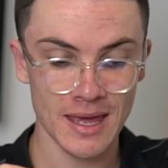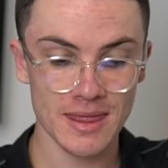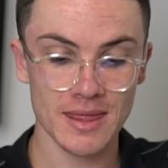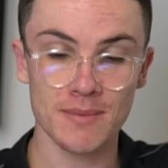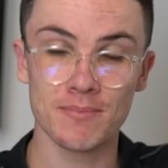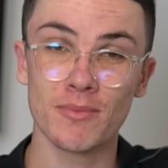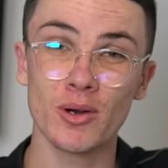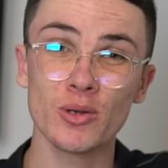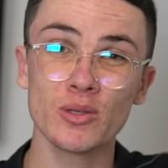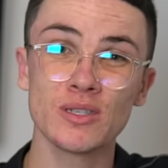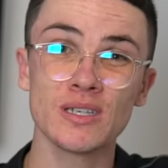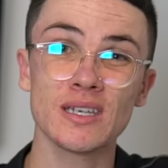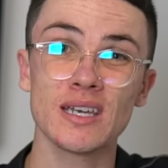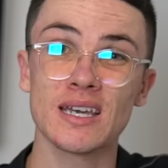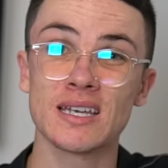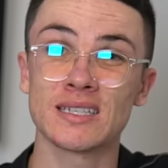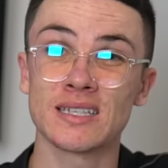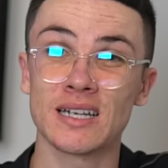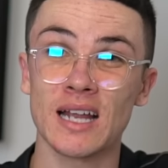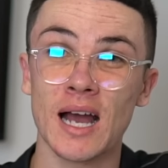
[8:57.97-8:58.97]
The motor
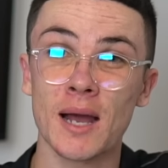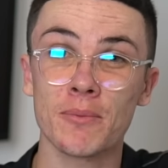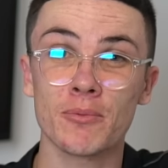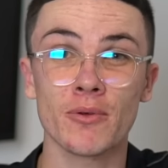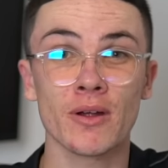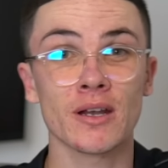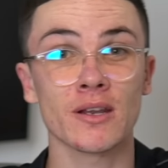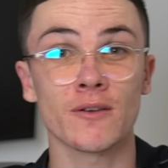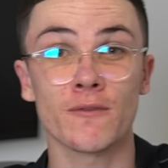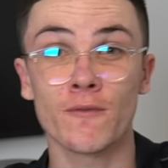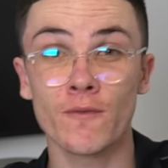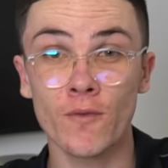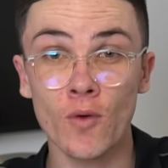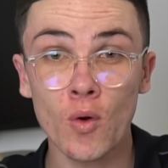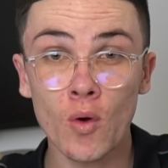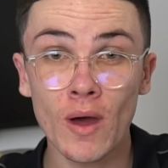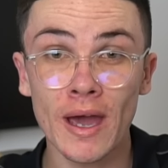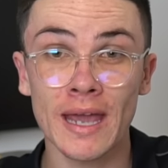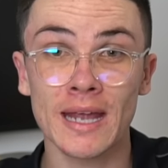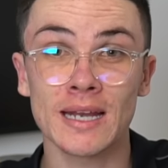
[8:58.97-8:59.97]
is an upgraded
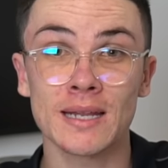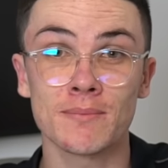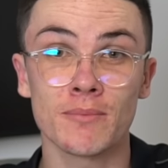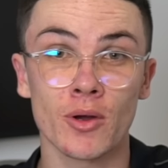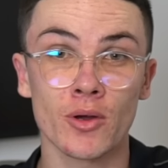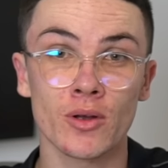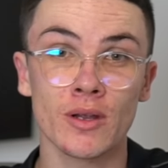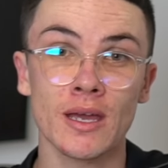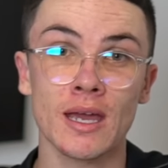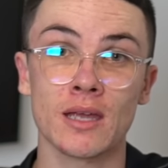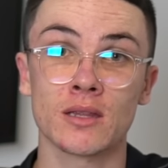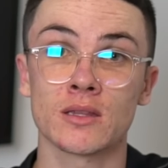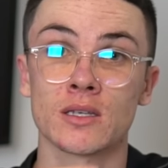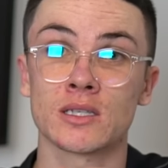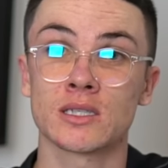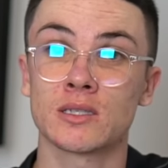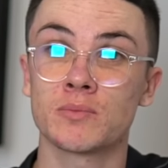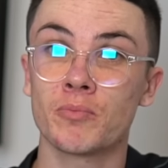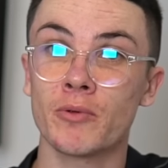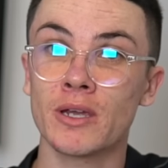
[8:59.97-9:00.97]
480 motor and the
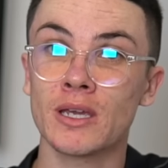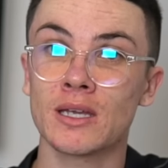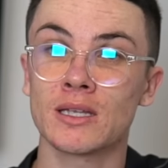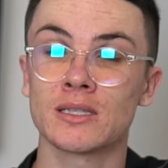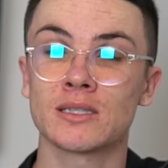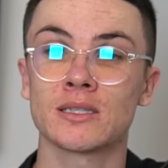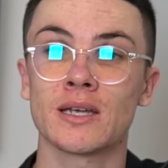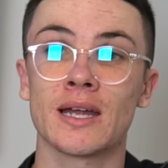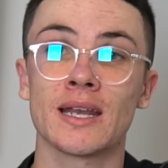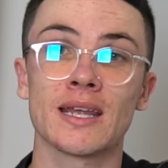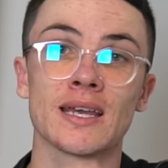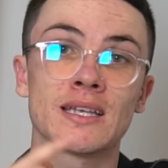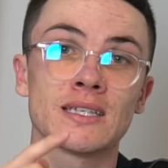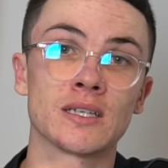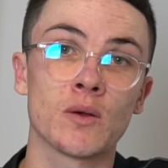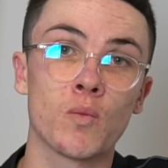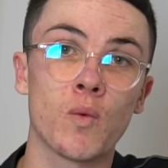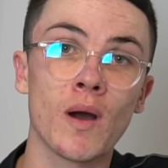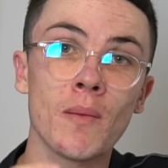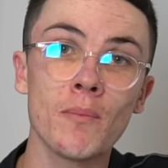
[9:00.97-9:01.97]
spring inside is
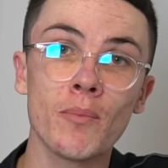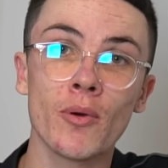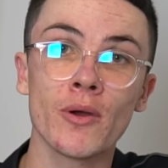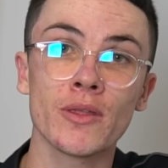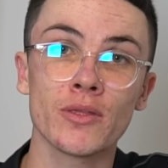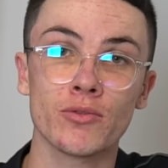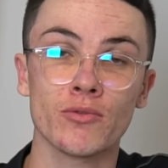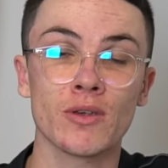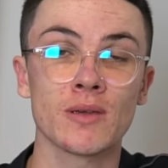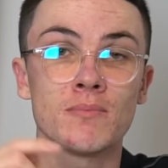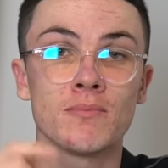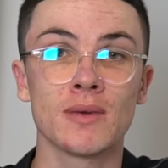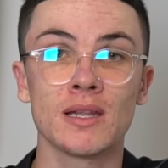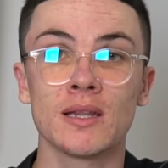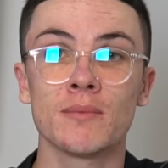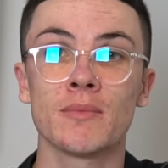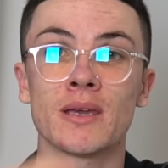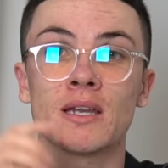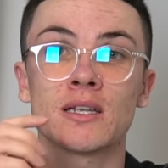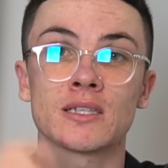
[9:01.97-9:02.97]
a 1.3
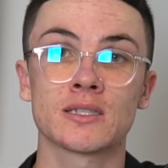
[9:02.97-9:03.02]
millimeter